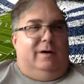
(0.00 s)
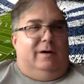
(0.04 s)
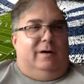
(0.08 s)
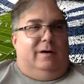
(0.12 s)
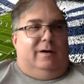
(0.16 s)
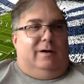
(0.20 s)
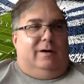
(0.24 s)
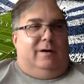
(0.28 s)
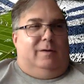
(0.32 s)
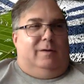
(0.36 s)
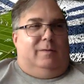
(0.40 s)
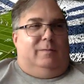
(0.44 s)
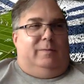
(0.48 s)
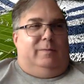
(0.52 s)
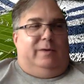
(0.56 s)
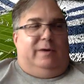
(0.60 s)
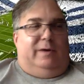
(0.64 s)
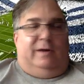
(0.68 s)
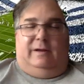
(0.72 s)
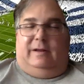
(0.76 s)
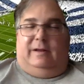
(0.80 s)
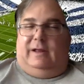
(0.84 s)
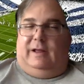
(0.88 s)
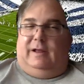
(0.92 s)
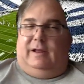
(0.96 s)
Um,
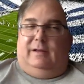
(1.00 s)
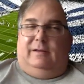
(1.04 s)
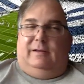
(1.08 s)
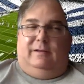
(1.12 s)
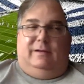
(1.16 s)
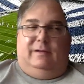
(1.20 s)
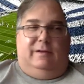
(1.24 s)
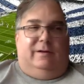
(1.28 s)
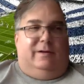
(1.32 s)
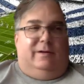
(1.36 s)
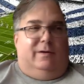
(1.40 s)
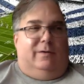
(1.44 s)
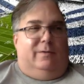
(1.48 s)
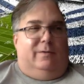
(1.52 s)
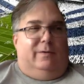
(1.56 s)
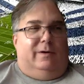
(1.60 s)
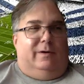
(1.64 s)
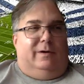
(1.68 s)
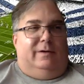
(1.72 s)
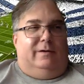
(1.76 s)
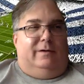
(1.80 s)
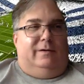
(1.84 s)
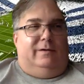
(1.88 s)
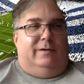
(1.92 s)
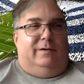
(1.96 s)
but hey, you know,
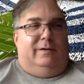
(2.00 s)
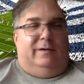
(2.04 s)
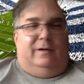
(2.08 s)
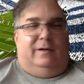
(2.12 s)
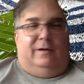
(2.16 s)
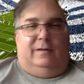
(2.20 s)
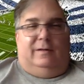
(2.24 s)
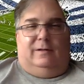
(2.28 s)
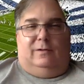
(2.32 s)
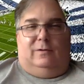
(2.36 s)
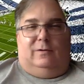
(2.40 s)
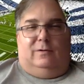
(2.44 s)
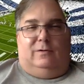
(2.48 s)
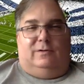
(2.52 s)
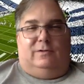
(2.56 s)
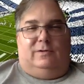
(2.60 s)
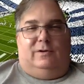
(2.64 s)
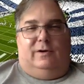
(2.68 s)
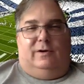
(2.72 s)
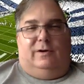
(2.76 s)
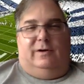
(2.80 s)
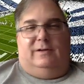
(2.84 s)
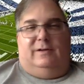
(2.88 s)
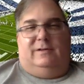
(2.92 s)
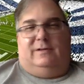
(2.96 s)
uh, the Lord's
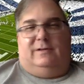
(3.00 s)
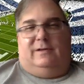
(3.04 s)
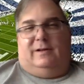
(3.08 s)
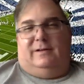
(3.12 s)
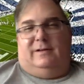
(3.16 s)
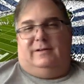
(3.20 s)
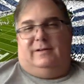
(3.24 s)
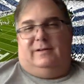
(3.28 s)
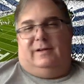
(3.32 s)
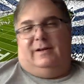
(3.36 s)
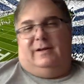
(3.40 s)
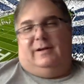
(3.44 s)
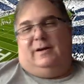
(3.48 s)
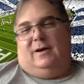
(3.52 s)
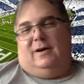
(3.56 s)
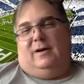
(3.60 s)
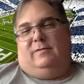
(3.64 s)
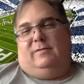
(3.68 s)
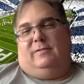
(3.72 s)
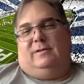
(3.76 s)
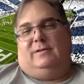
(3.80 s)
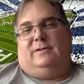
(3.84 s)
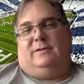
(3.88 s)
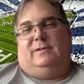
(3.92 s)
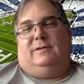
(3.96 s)
good. He's going to take care
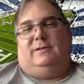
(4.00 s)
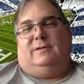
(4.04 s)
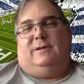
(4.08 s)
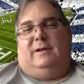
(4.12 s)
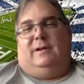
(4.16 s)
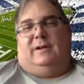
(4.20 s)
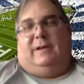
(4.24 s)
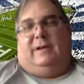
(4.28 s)
of us. He's going